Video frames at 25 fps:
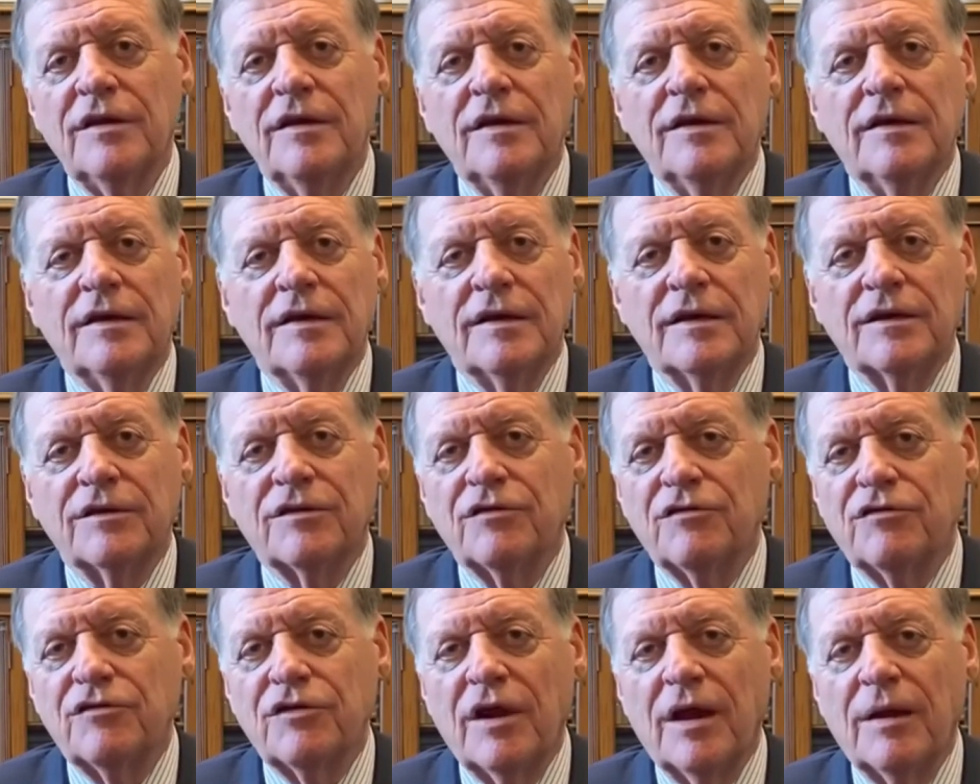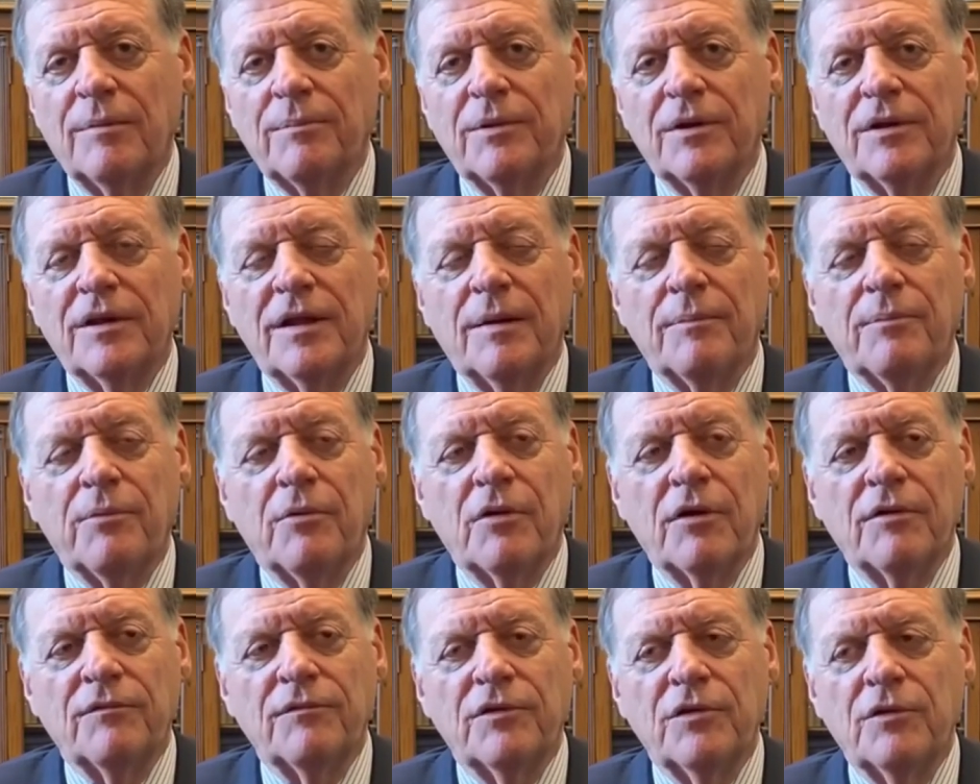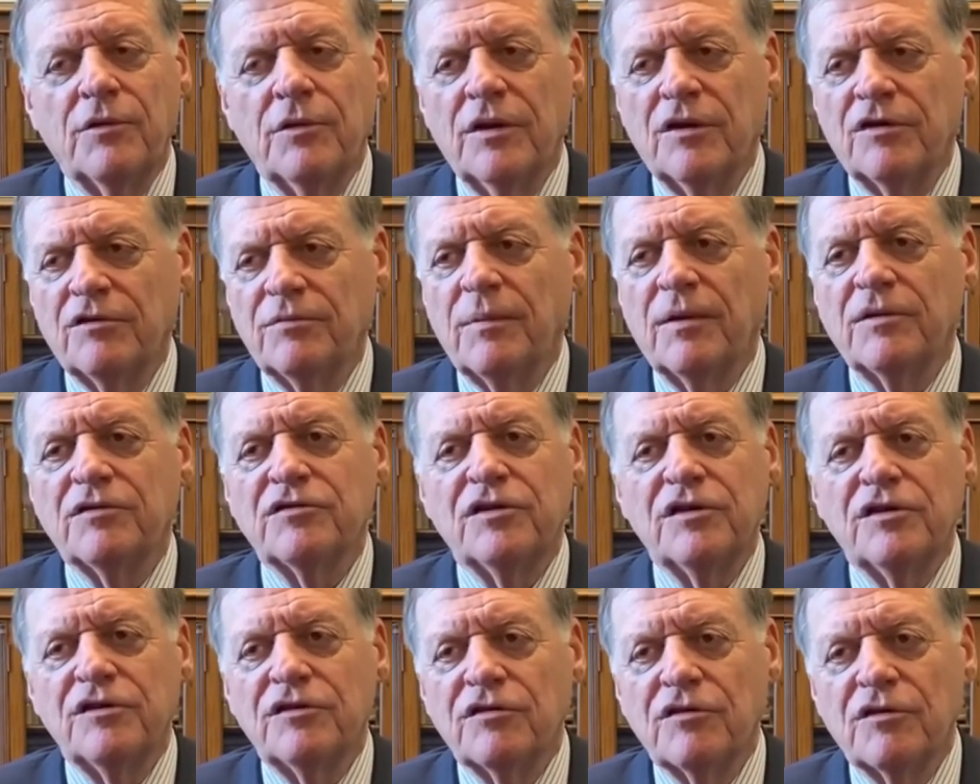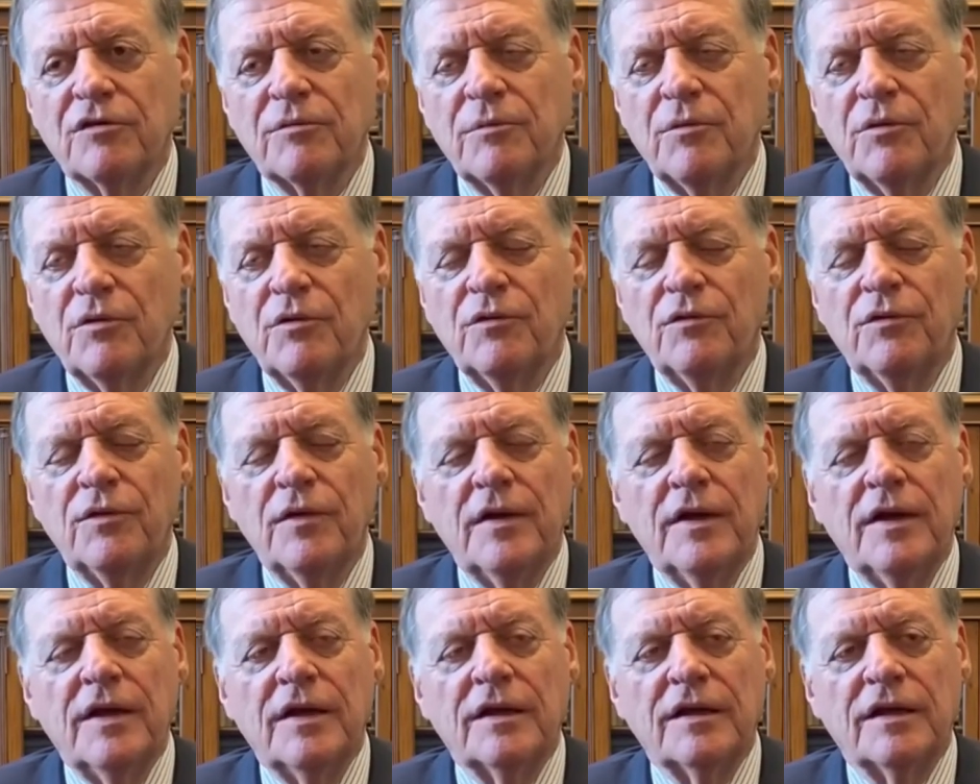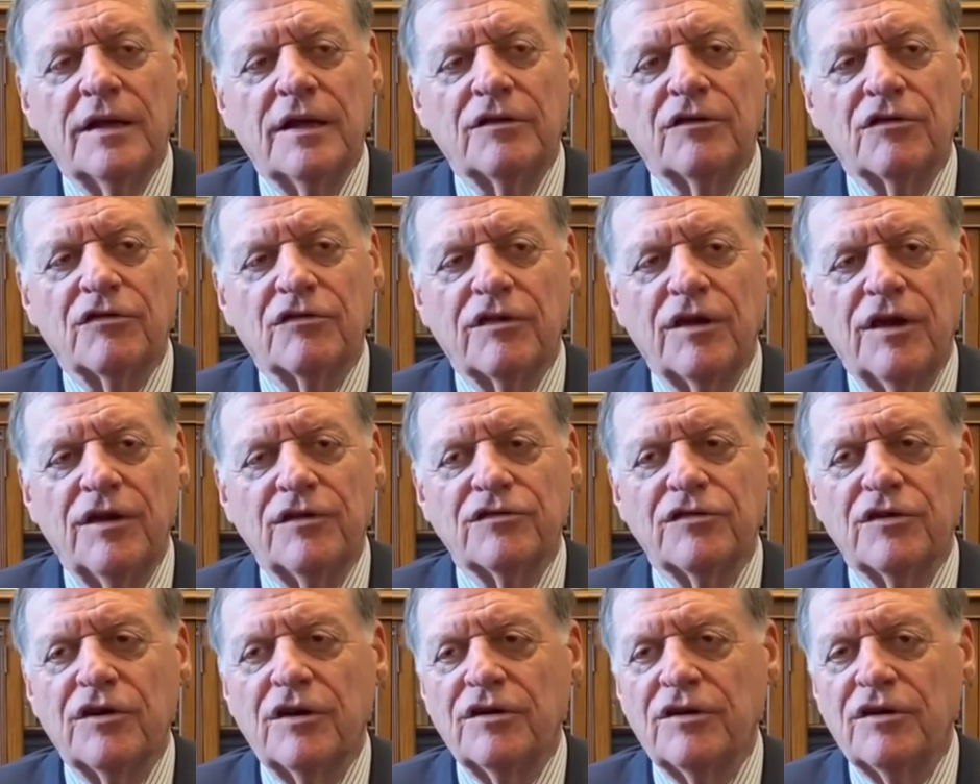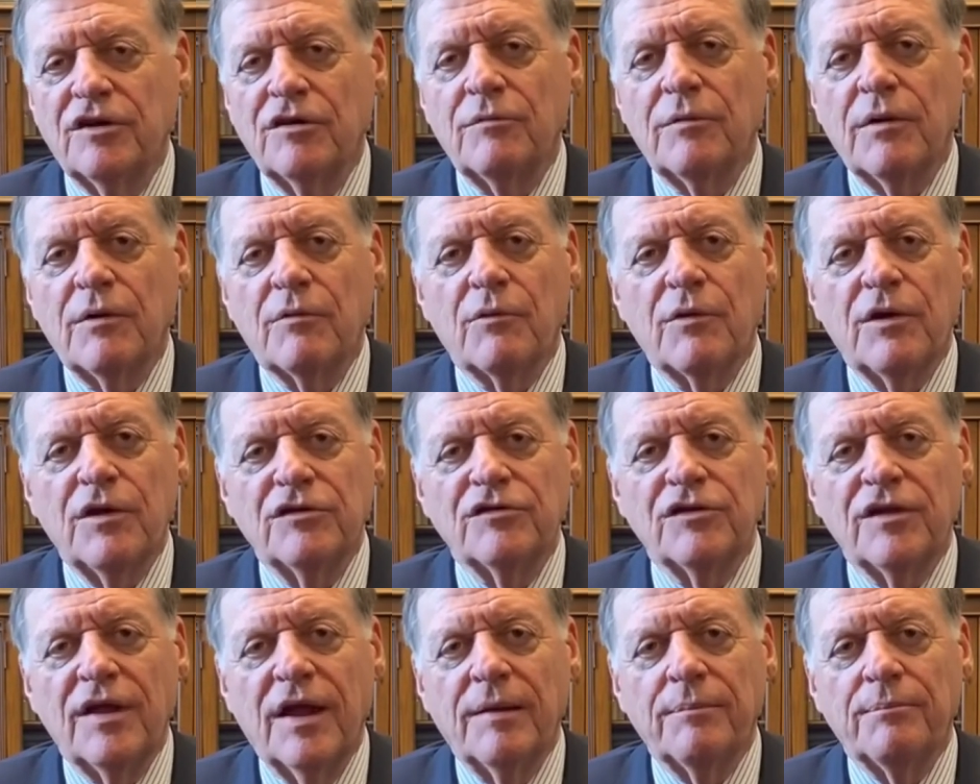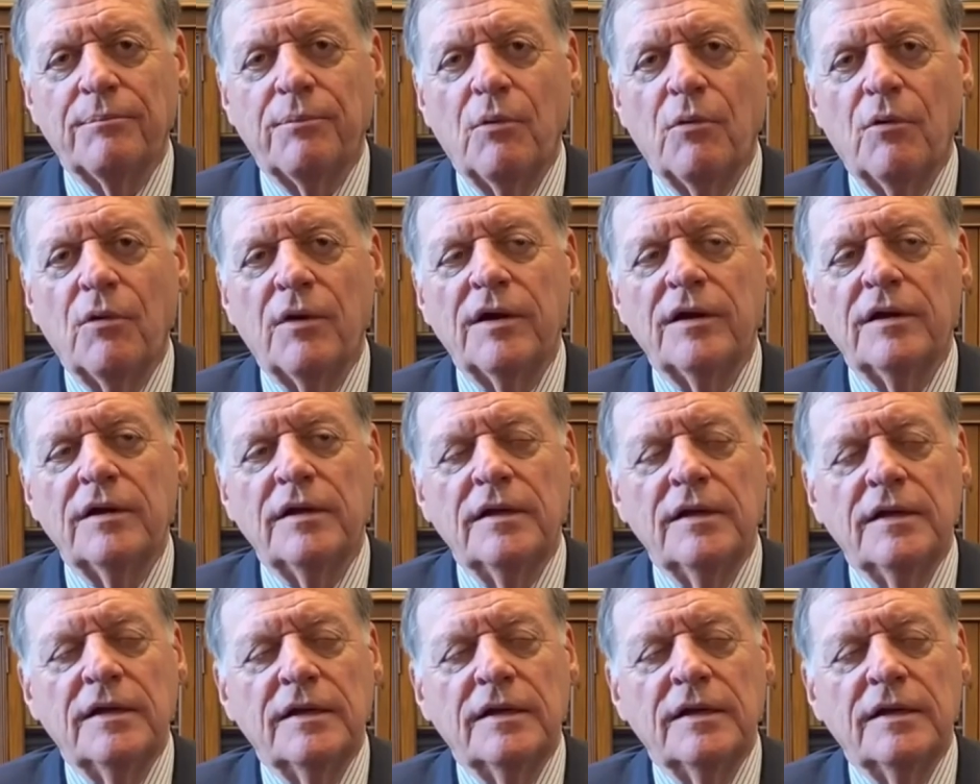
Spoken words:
to champion that point of view. And it's much easier to move legislation. Until we reach that point,